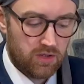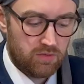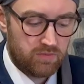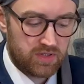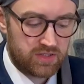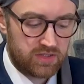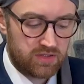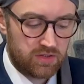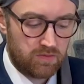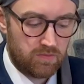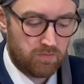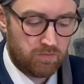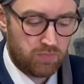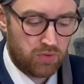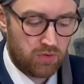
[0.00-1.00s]
You must
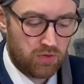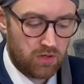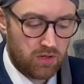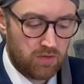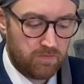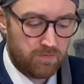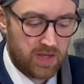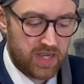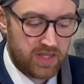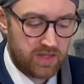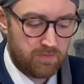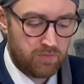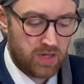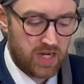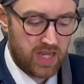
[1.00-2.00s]
pull by the
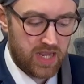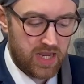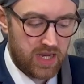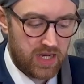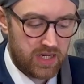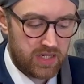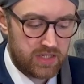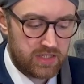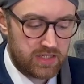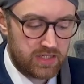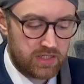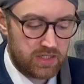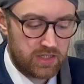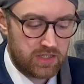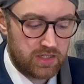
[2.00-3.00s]
blade.
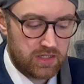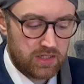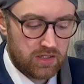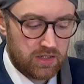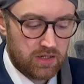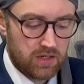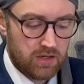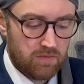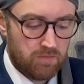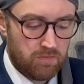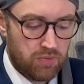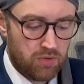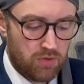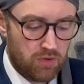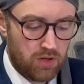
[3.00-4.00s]

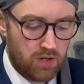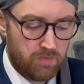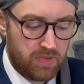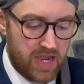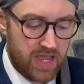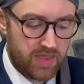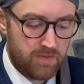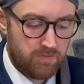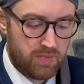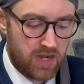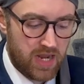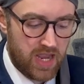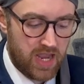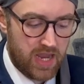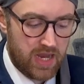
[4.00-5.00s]
Pull by the
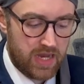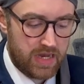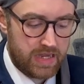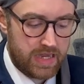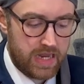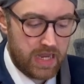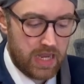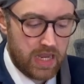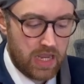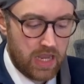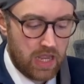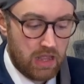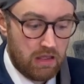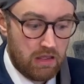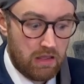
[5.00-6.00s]
blade.
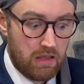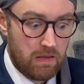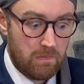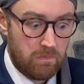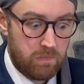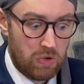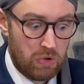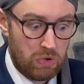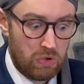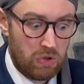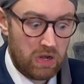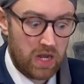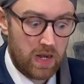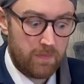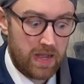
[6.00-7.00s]

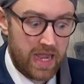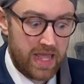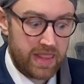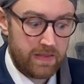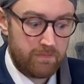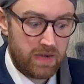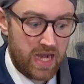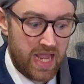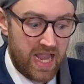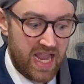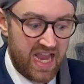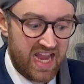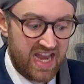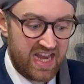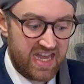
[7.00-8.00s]
Pull by the
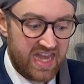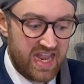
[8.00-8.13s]
blade.